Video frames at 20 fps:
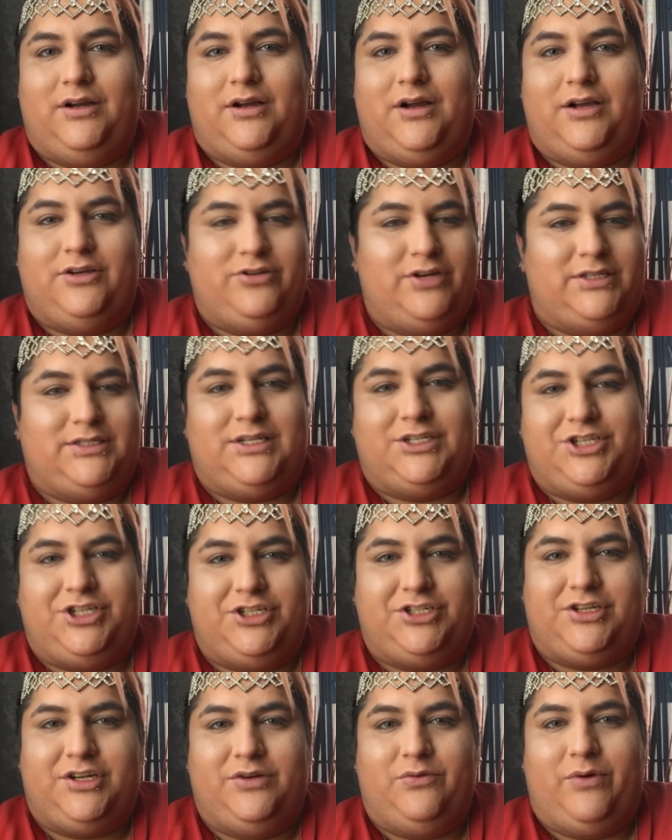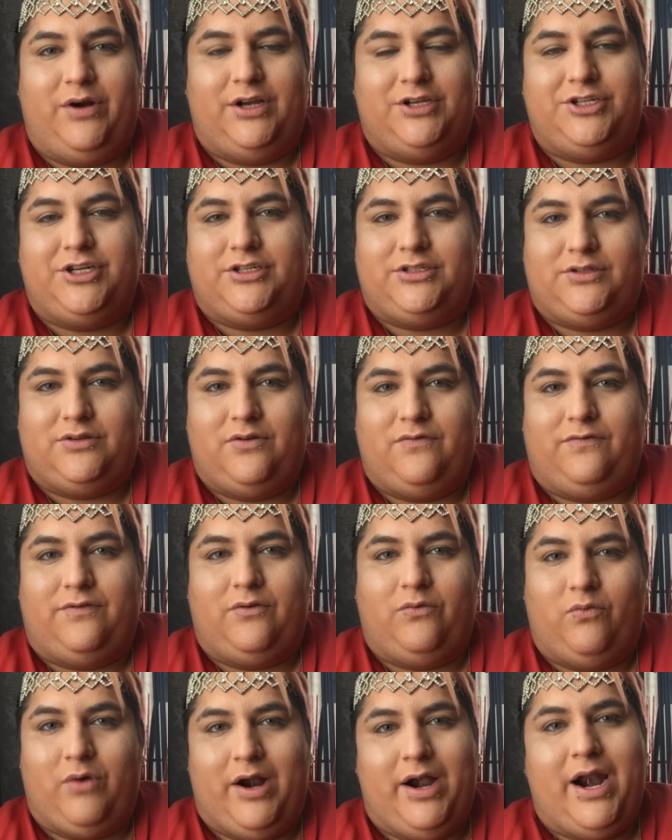a dress that she's gonna wear just for
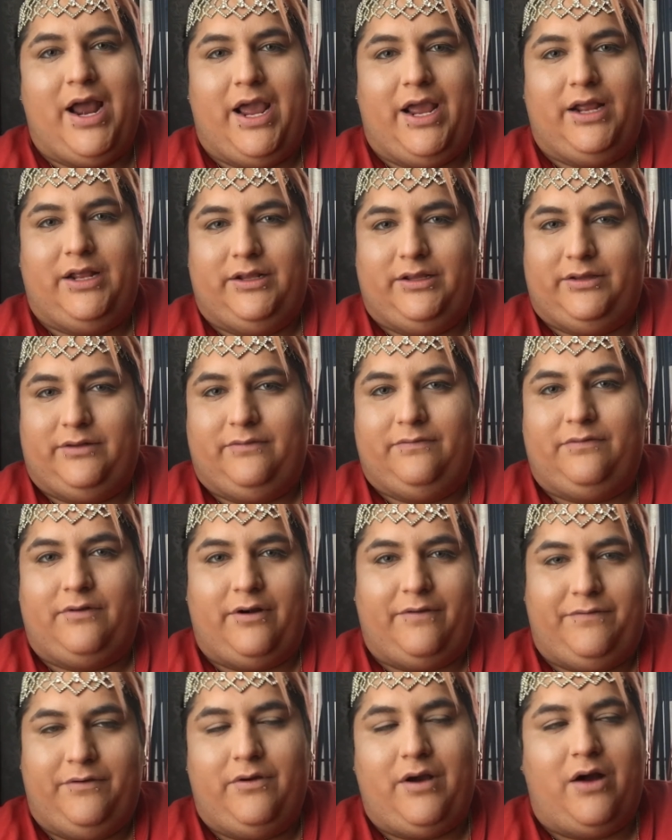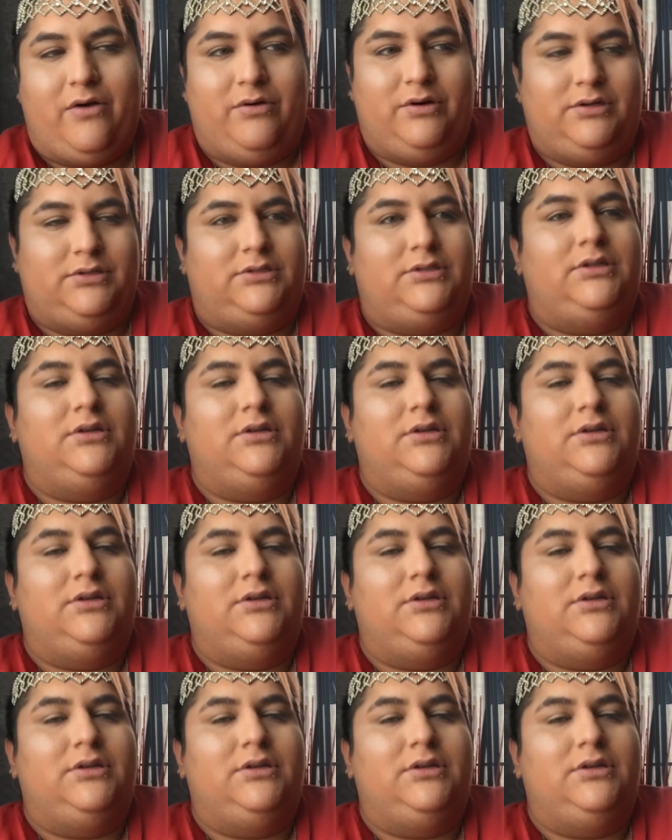one night for a few hours."